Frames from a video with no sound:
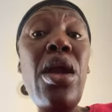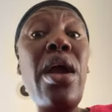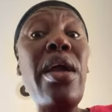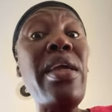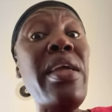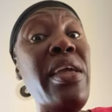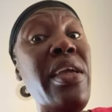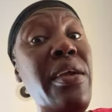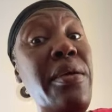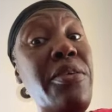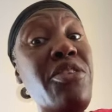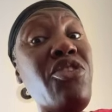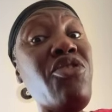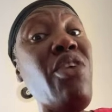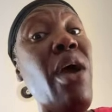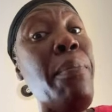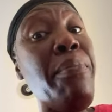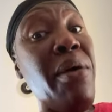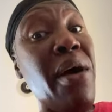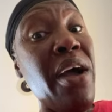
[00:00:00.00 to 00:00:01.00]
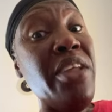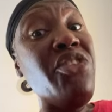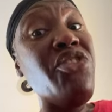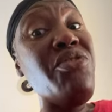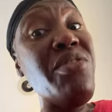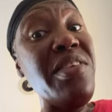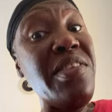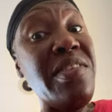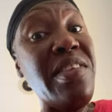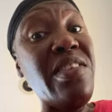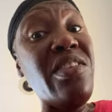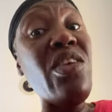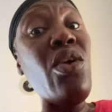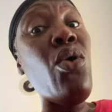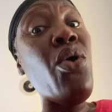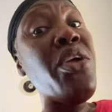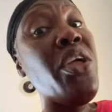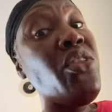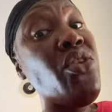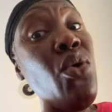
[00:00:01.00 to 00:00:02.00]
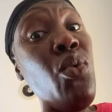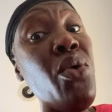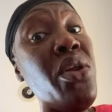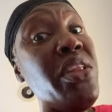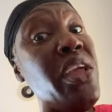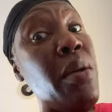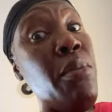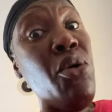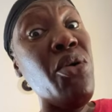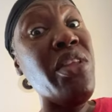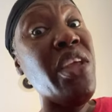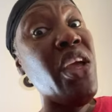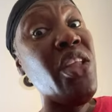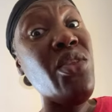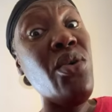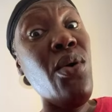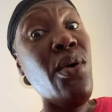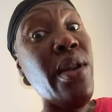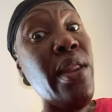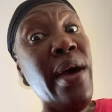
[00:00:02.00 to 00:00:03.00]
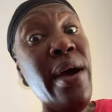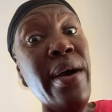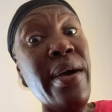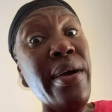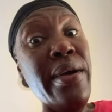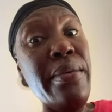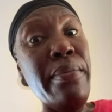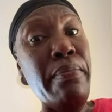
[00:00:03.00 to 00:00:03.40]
Eh? Strap on 360. All your tongue will not hear more your tongue long.